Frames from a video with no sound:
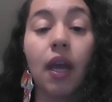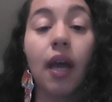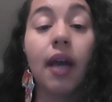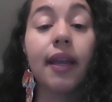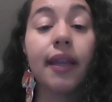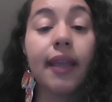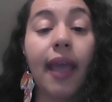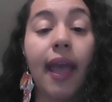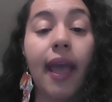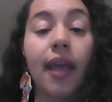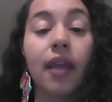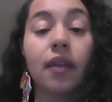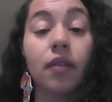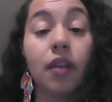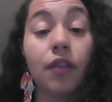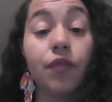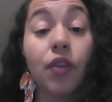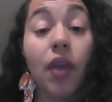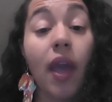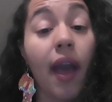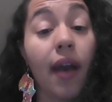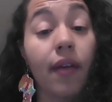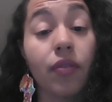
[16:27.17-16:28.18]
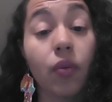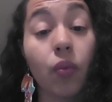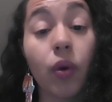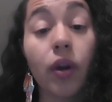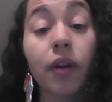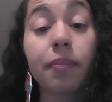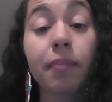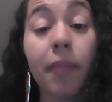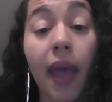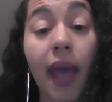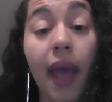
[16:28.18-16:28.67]
Again, if you have the
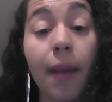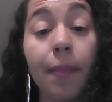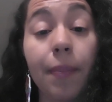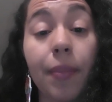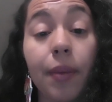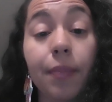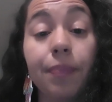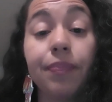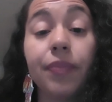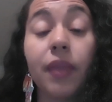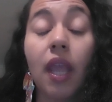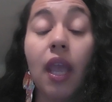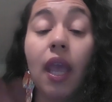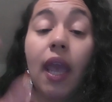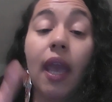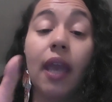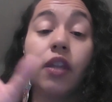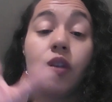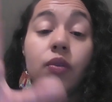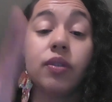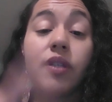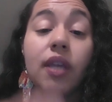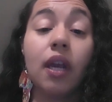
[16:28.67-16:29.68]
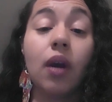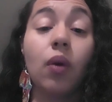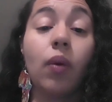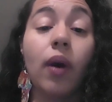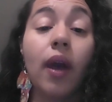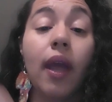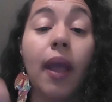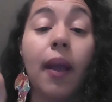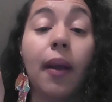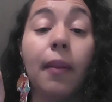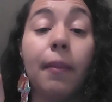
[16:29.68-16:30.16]
word map and you take
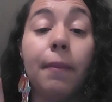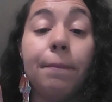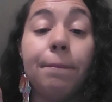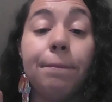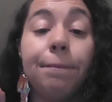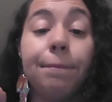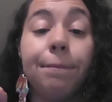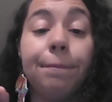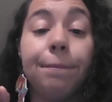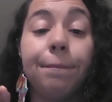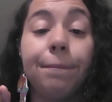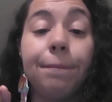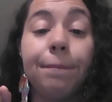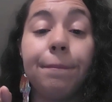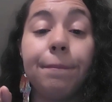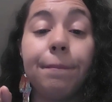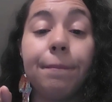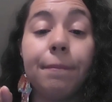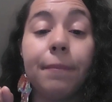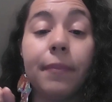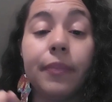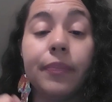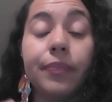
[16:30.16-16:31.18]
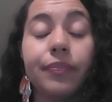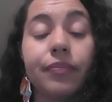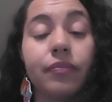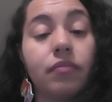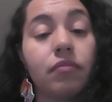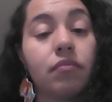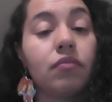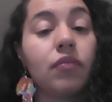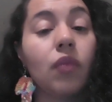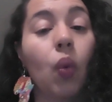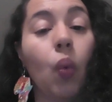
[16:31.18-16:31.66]
away mmm,
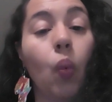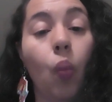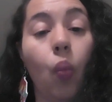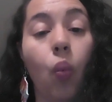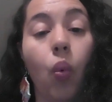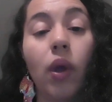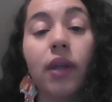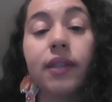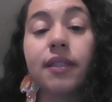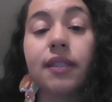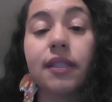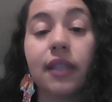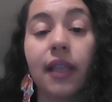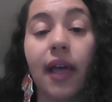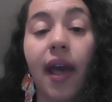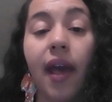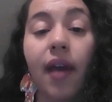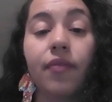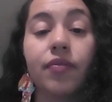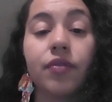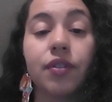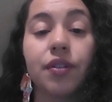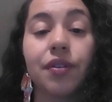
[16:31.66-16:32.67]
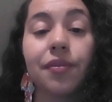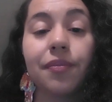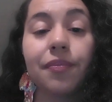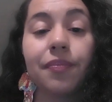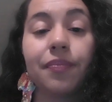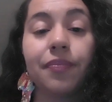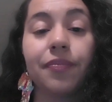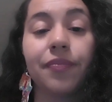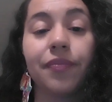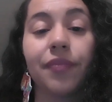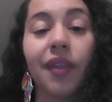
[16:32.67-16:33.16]
what's left?
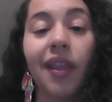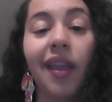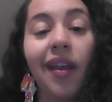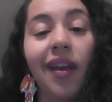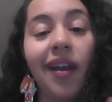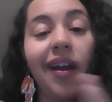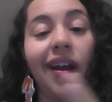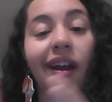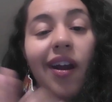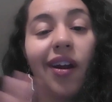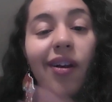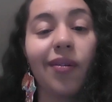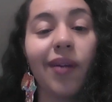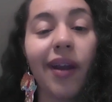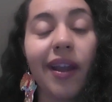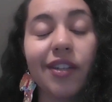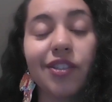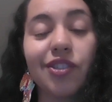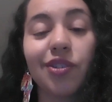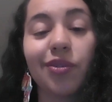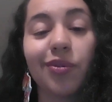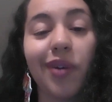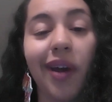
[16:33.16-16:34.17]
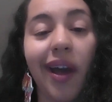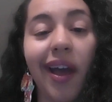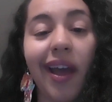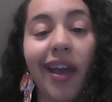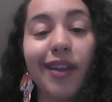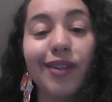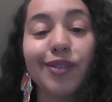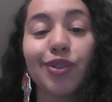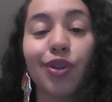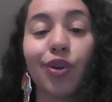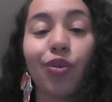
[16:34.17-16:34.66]
All right, you
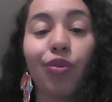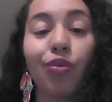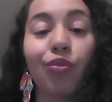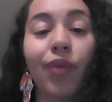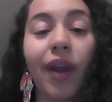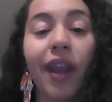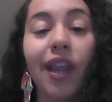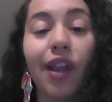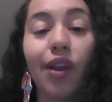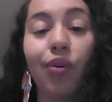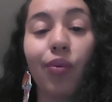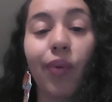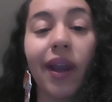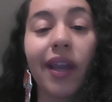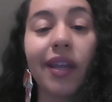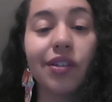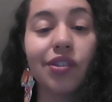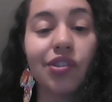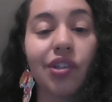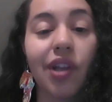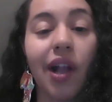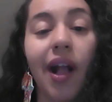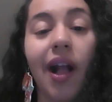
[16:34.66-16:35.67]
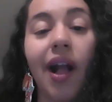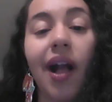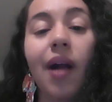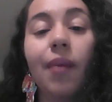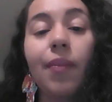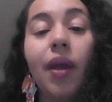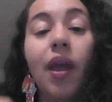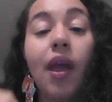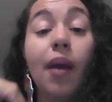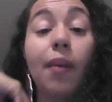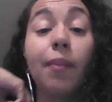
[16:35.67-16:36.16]
guys, great, great
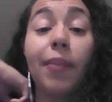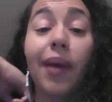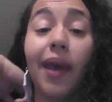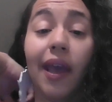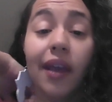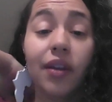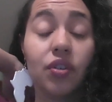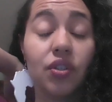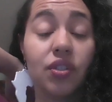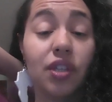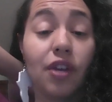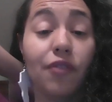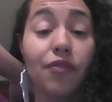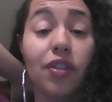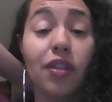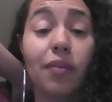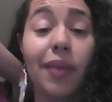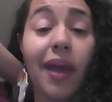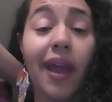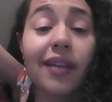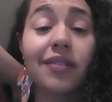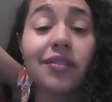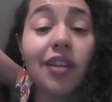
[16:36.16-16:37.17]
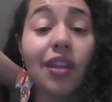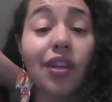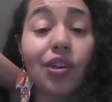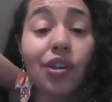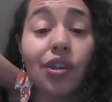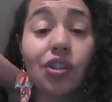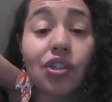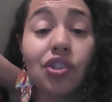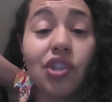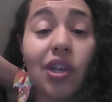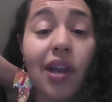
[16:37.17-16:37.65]
job. Pat yourself on the back, say
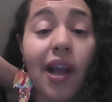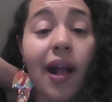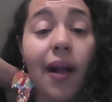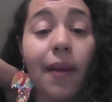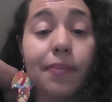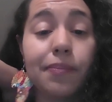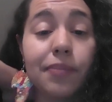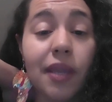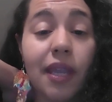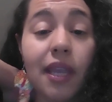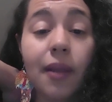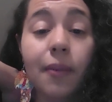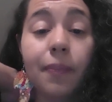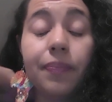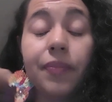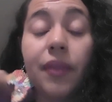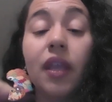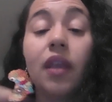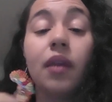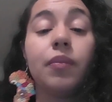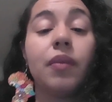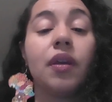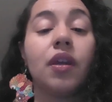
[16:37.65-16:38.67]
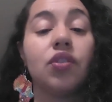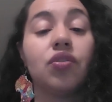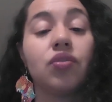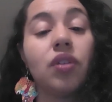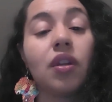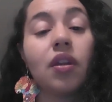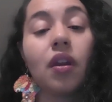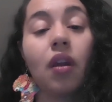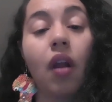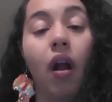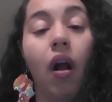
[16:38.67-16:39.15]
good job, me, because you
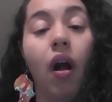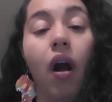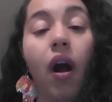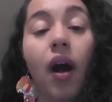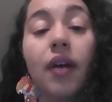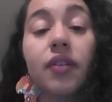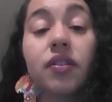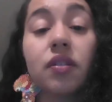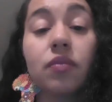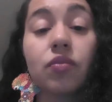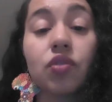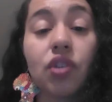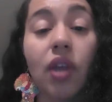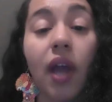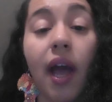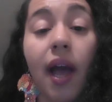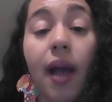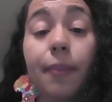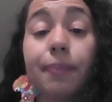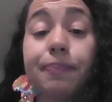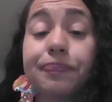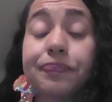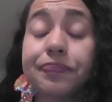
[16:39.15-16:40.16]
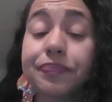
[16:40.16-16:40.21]
did an awesome job